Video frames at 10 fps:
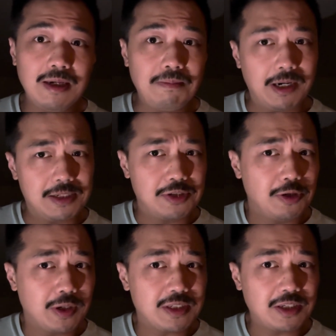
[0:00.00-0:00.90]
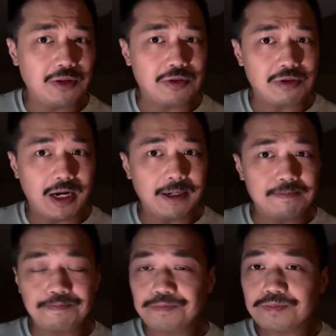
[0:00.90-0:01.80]
But it's no excuse, right?
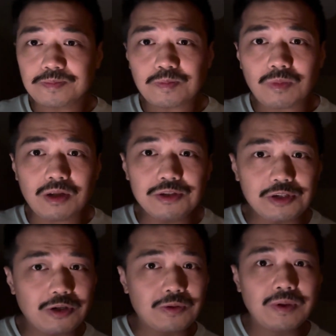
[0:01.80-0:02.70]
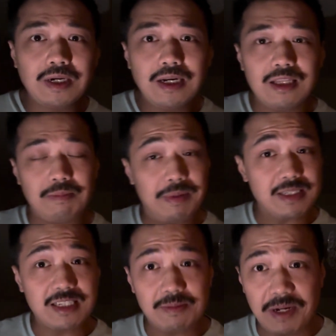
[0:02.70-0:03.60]
So the
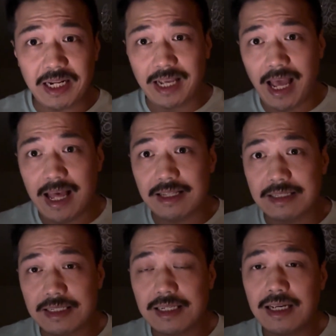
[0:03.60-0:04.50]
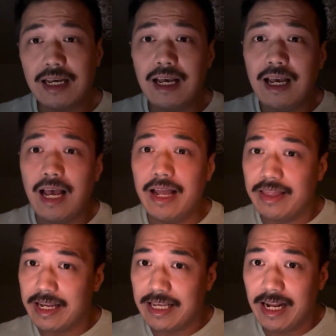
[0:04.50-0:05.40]
business meeting ends, and
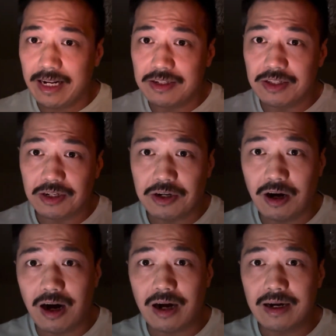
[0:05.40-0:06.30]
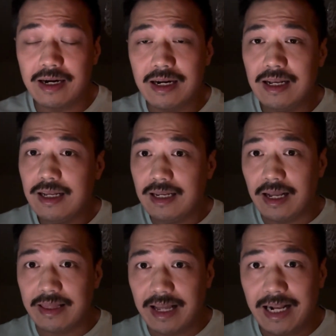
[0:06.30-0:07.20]
they get into the car.
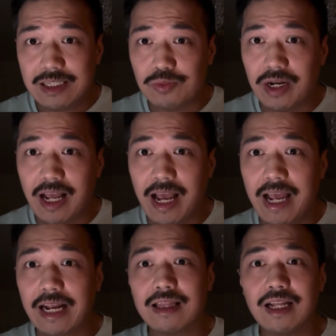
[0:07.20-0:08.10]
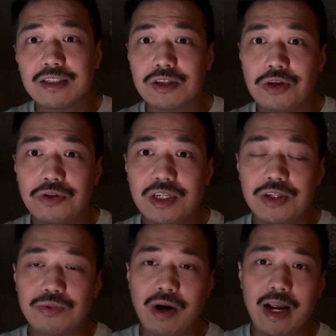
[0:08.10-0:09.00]
And that's when Hank lets loose
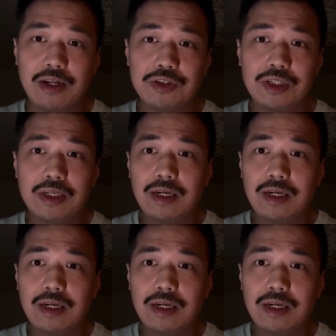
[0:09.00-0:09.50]
his rage.